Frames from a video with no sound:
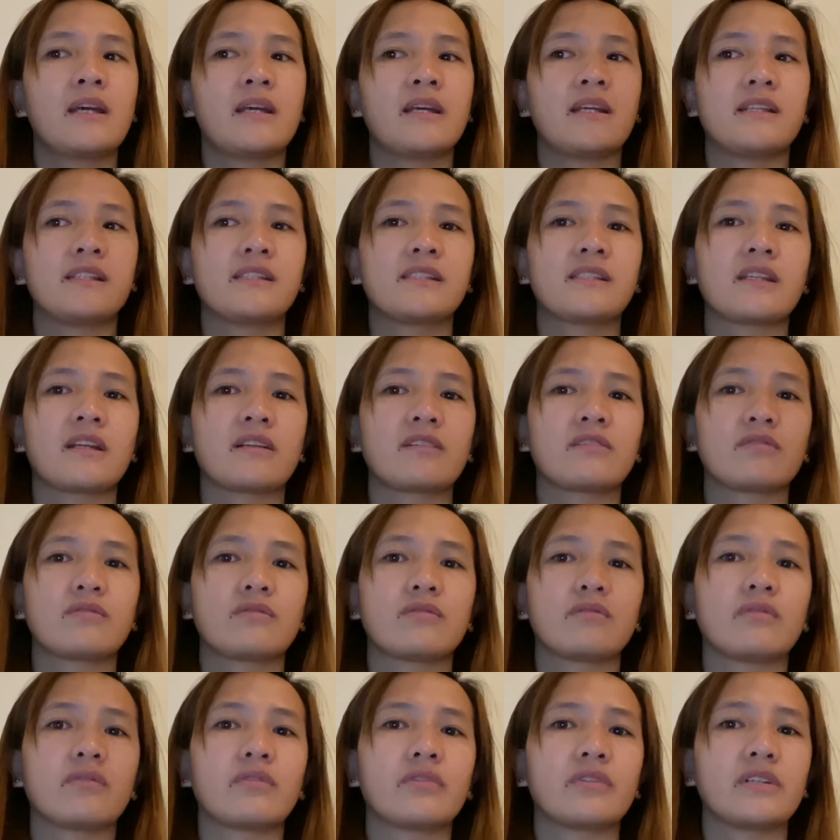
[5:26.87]

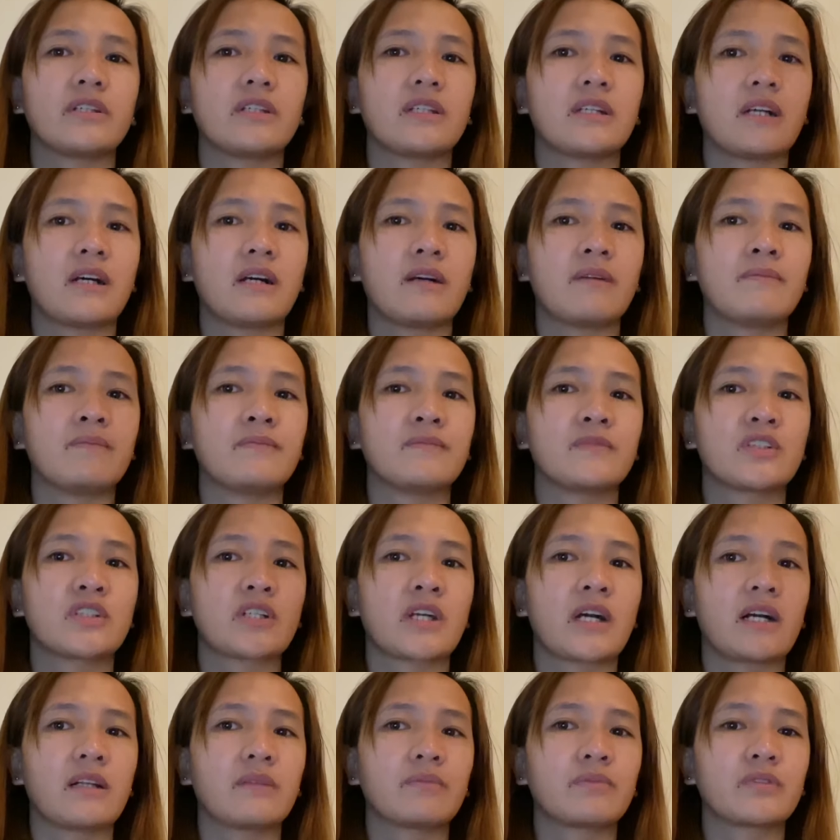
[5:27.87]
statutory
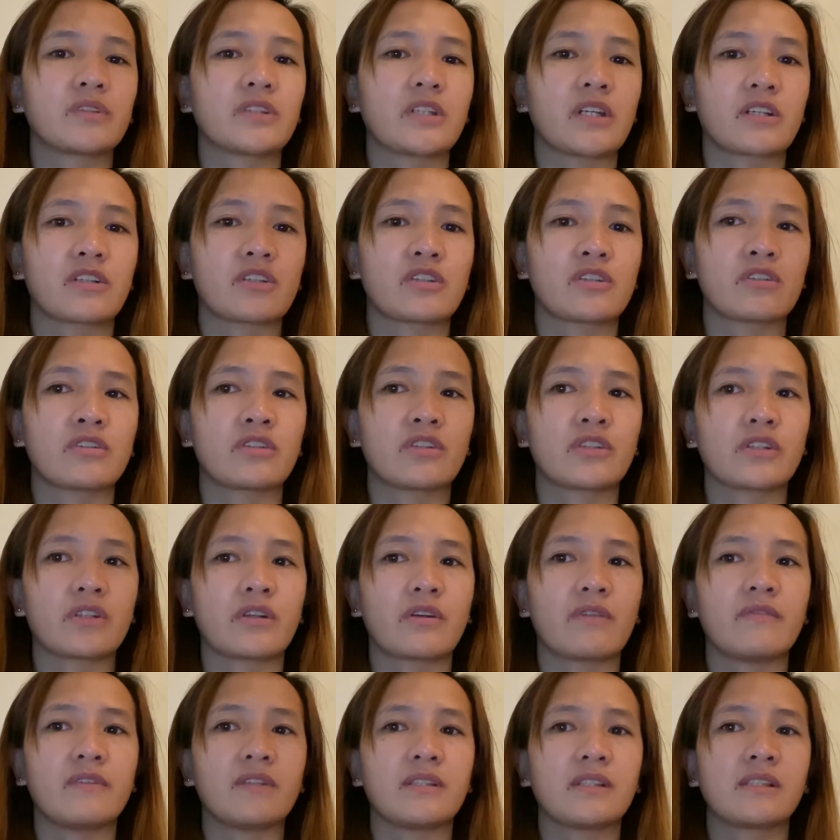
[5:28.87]
child protection
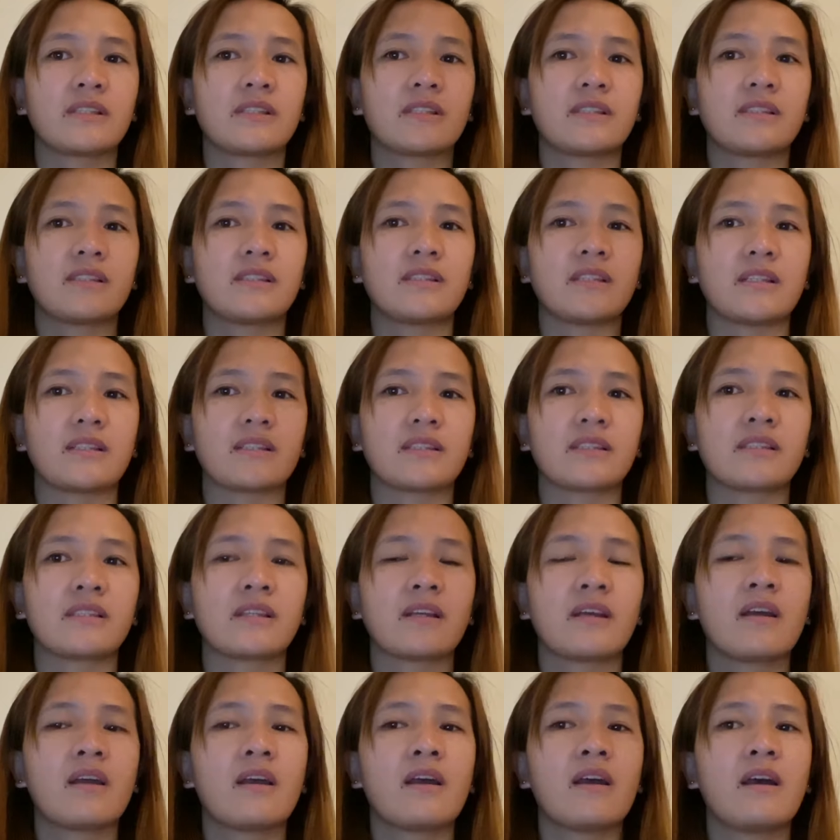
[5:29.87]
services.
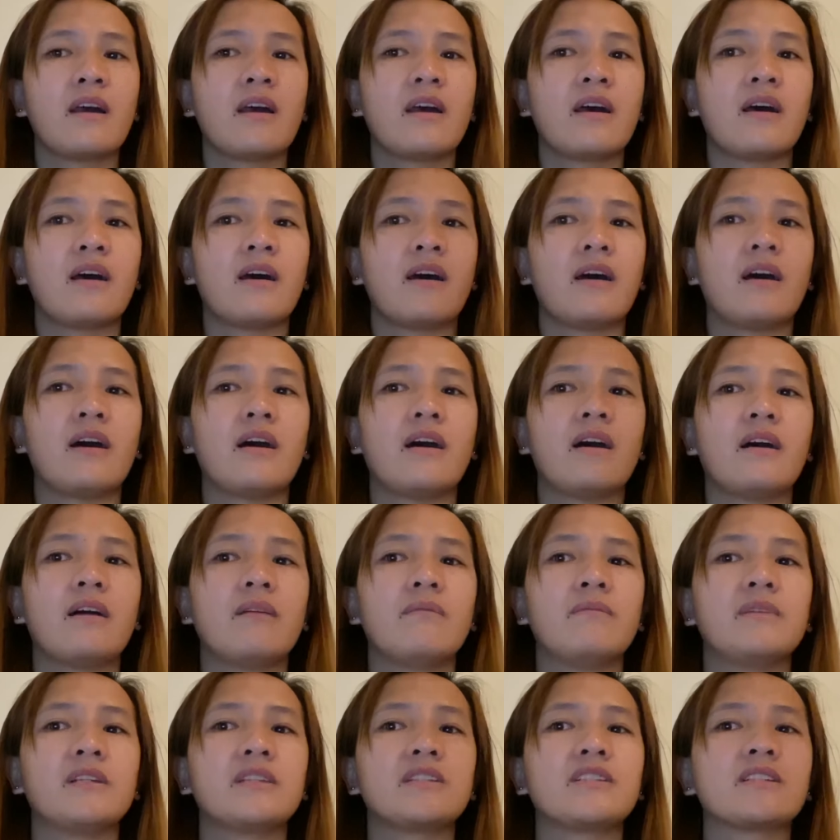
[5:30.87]

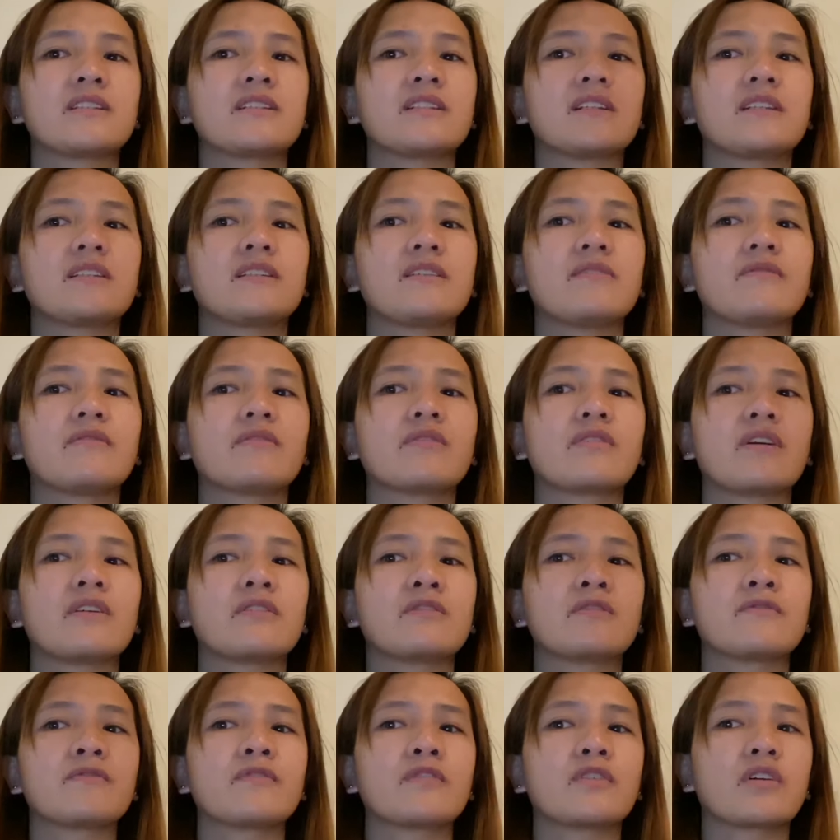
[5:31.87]
Legislative
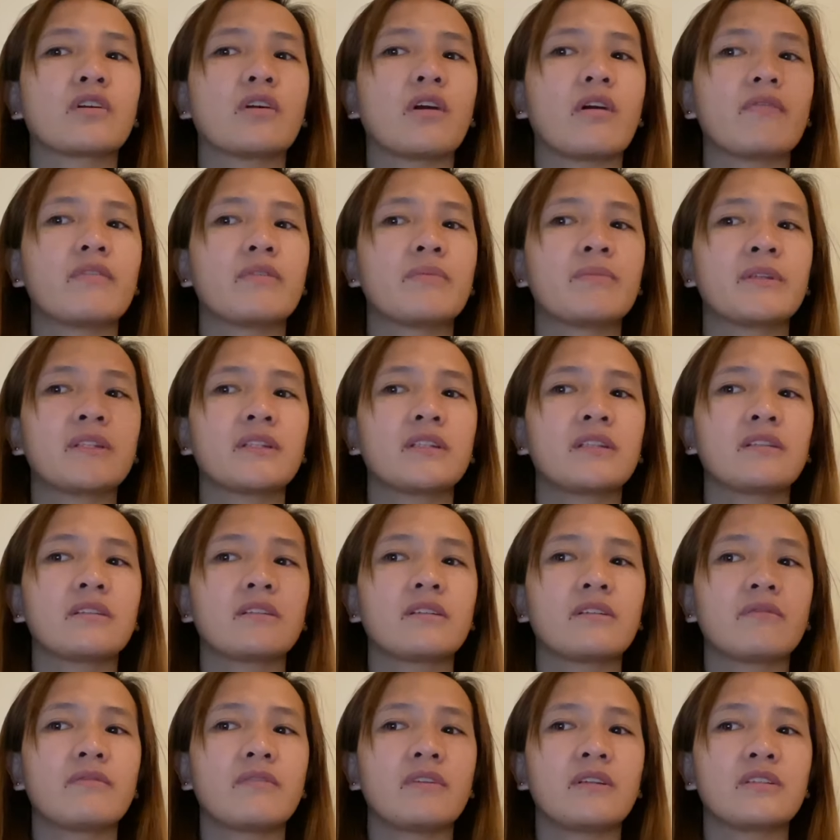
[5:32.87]
grounds for government
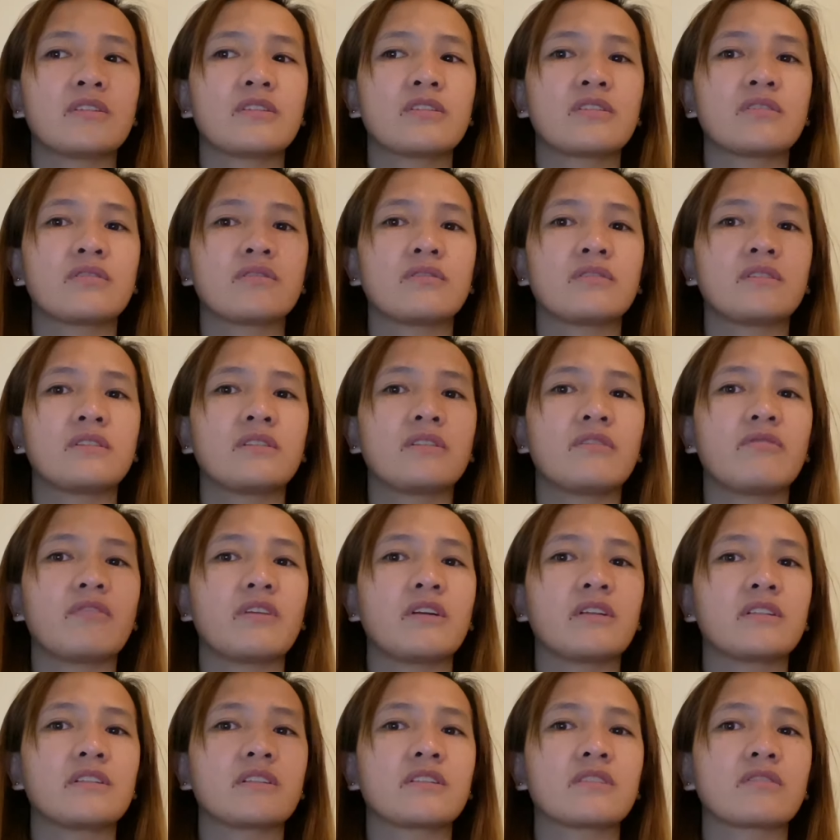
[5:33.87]
intervention
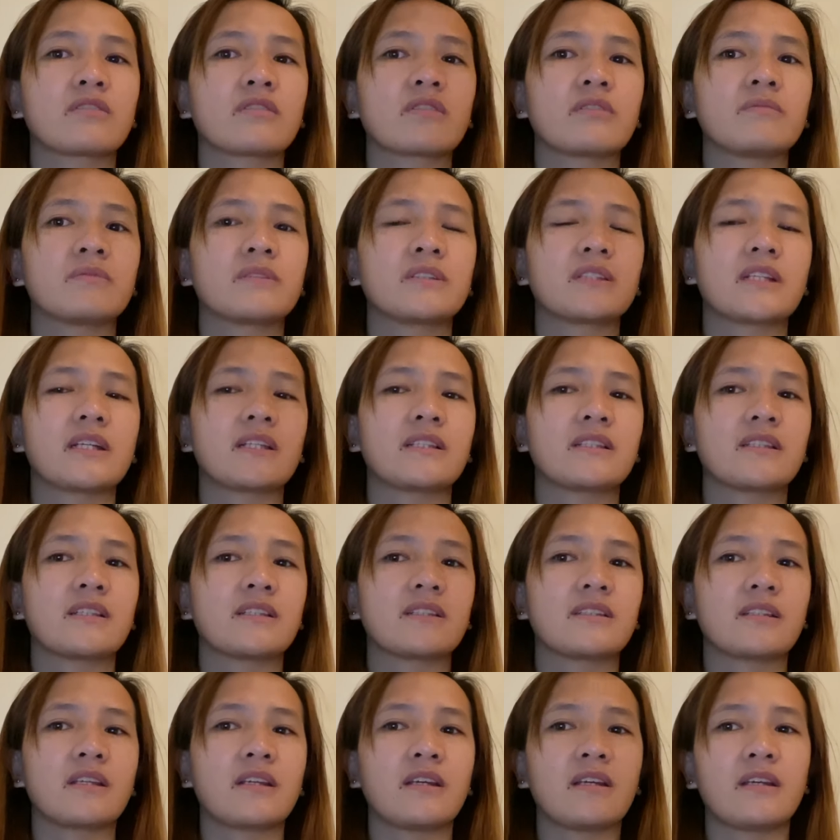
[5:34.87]
define the
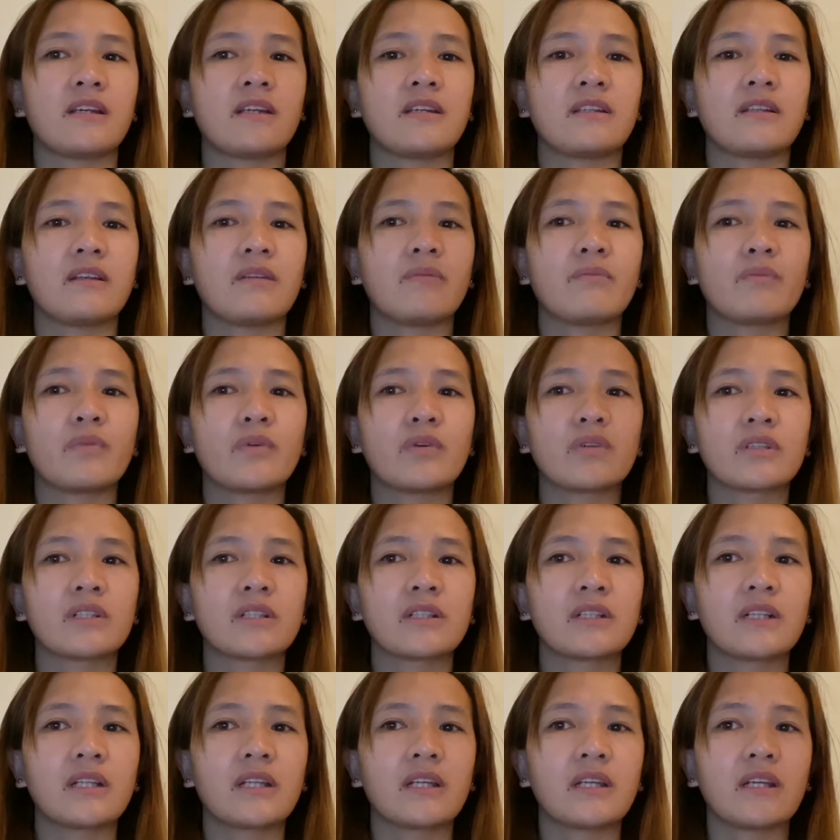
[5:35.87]
circumstances and,
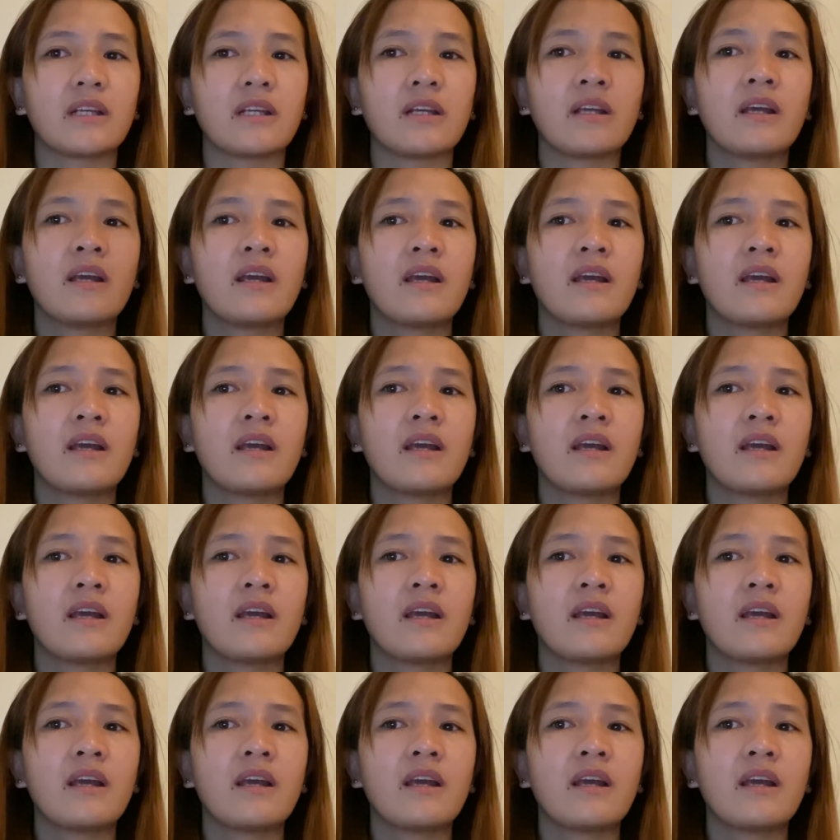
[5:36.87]
importantly,